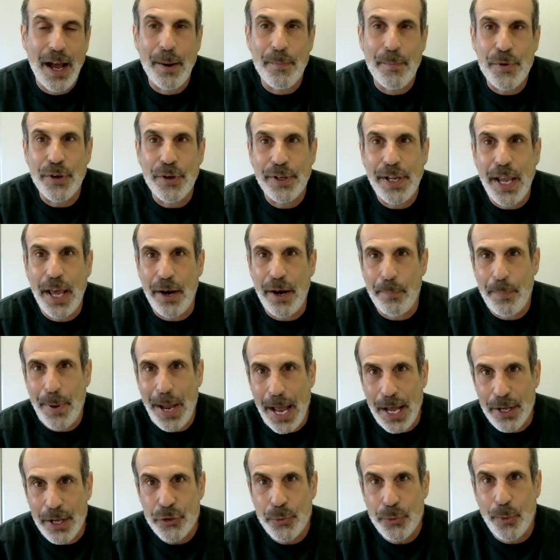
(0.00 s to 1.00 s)
You'll get a
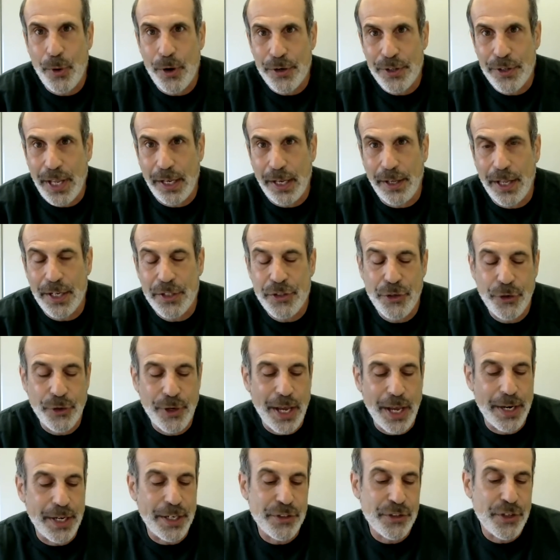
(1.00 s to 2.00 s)
password that lets you
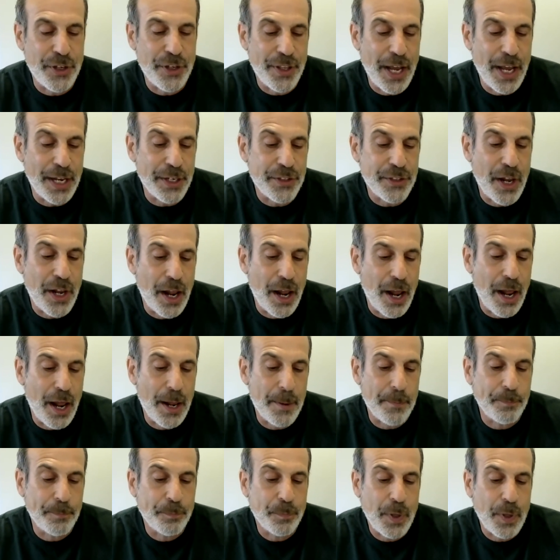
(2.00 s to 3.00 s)
get into that
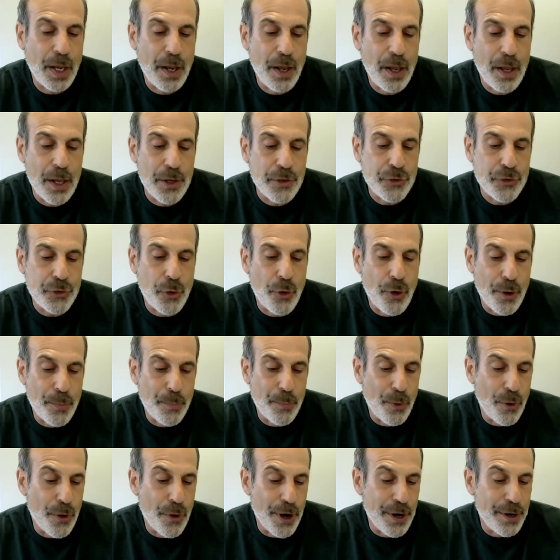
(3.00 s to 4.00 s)

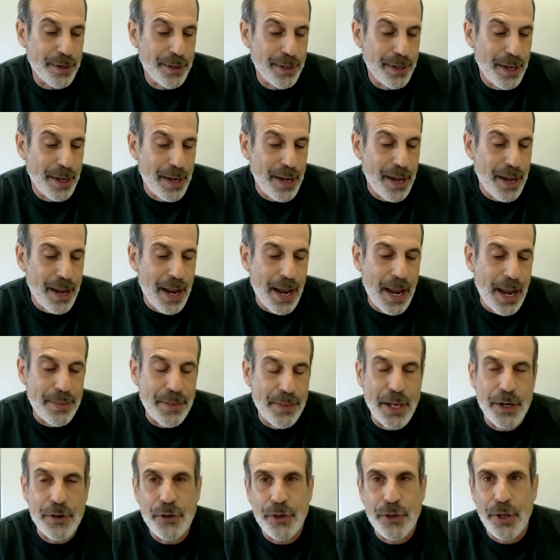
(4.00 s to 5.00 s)
scoreboard, and
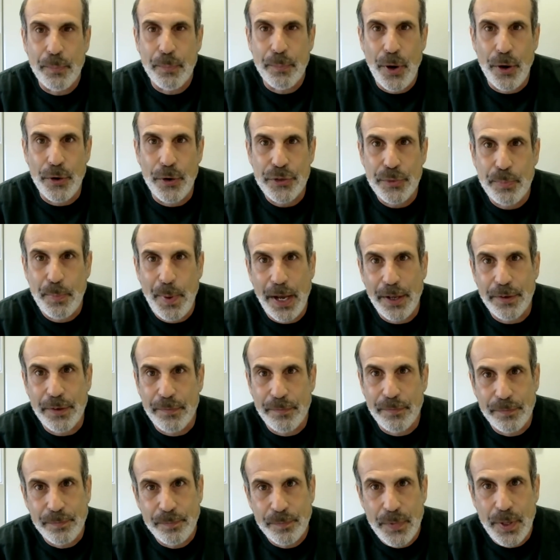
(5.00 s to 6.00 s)
then you can post about
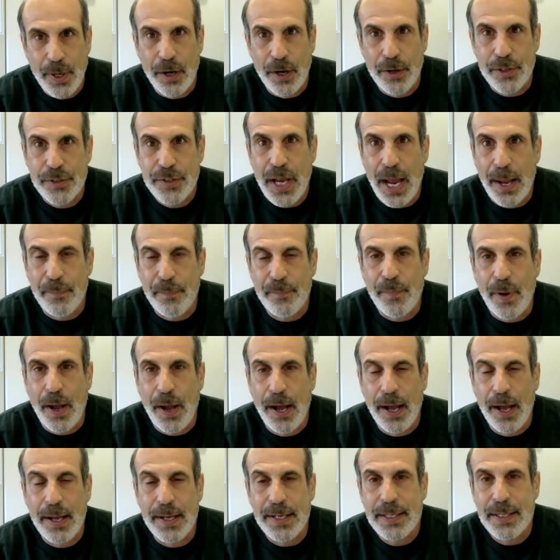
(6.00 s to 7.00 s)
the top,
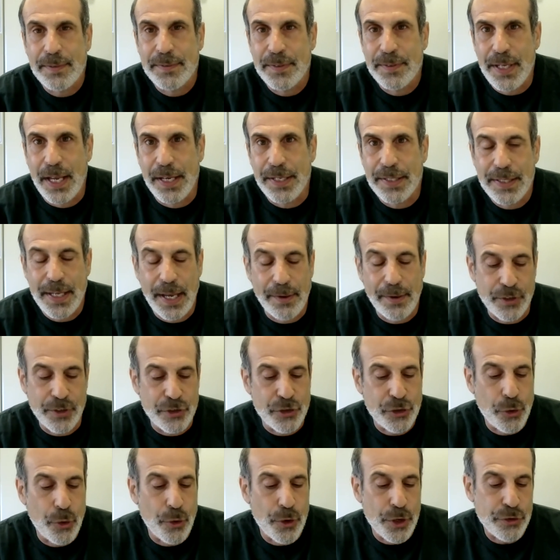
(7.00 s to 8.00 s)
say, 7
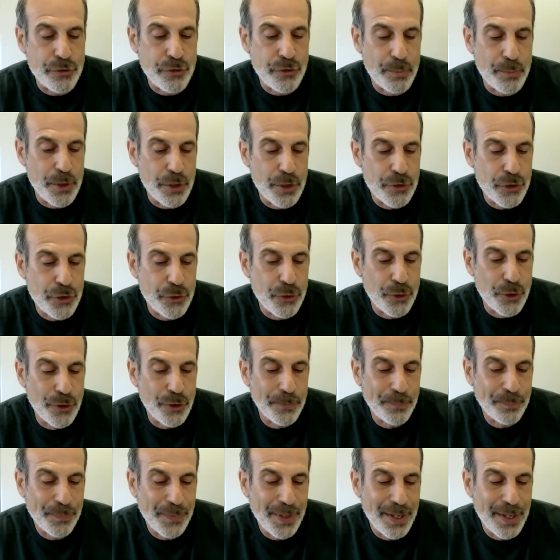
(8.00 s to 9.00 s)
scores from your
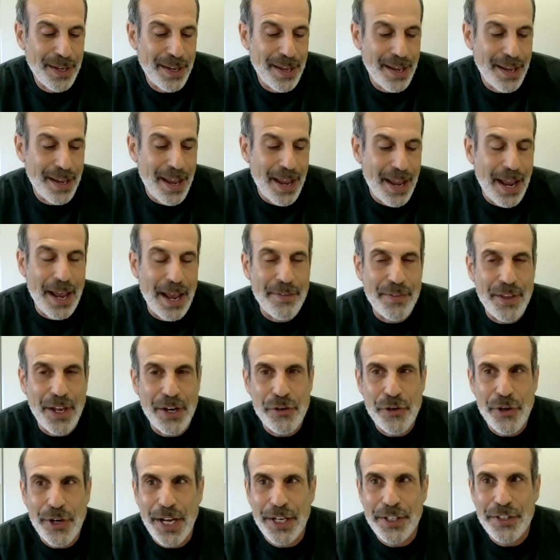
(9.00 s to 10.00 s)
school, and then
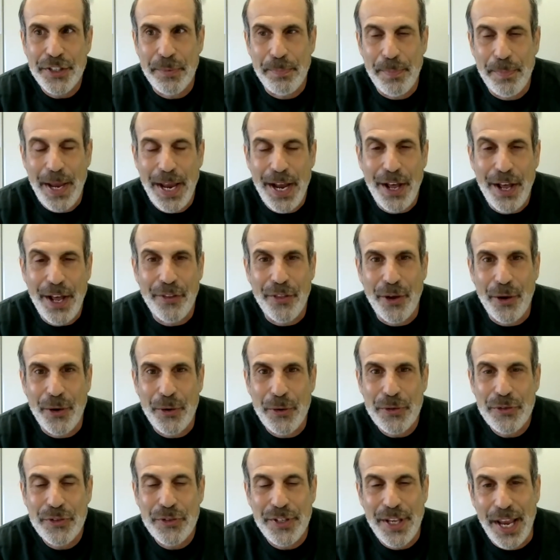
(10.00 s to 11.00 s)
you get to mail
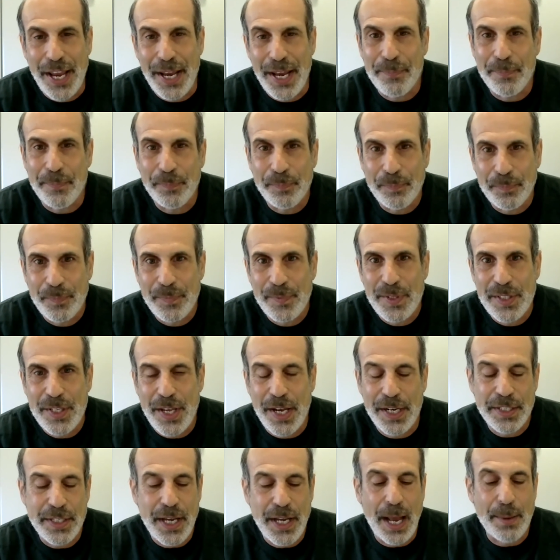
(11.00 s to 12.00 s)
those same,
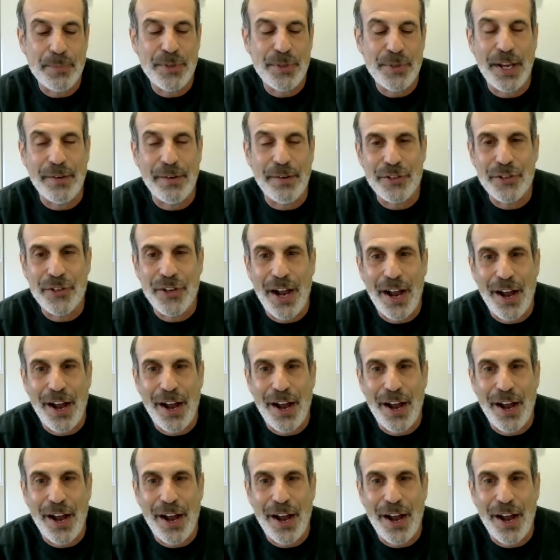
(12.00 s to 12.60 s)
say, top 7